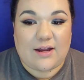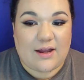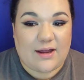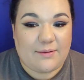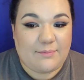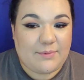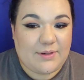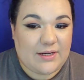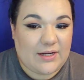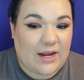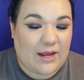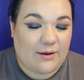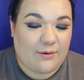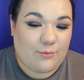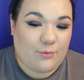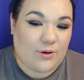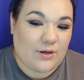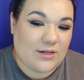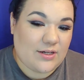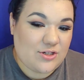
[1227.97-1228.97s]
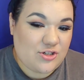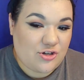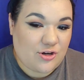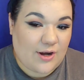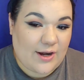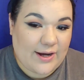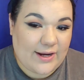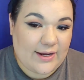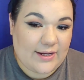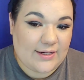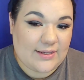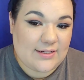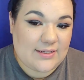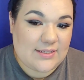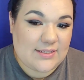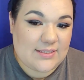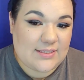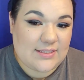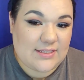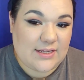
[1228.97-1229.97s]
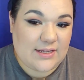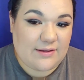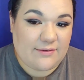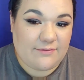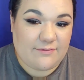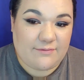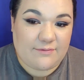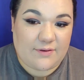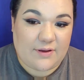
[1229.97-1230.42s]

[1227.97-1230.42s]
I mean, I want to try to see